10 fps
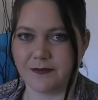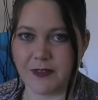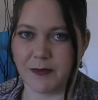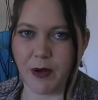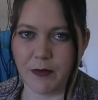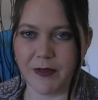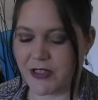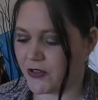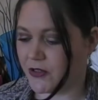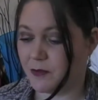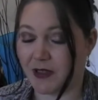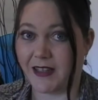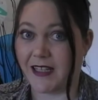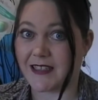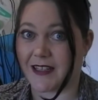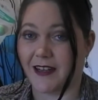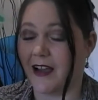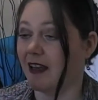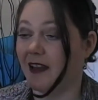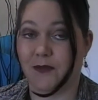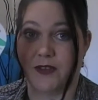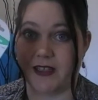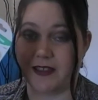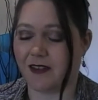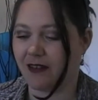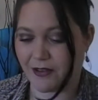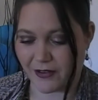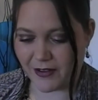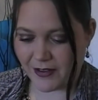I probably should, but these are gonna, I love these, so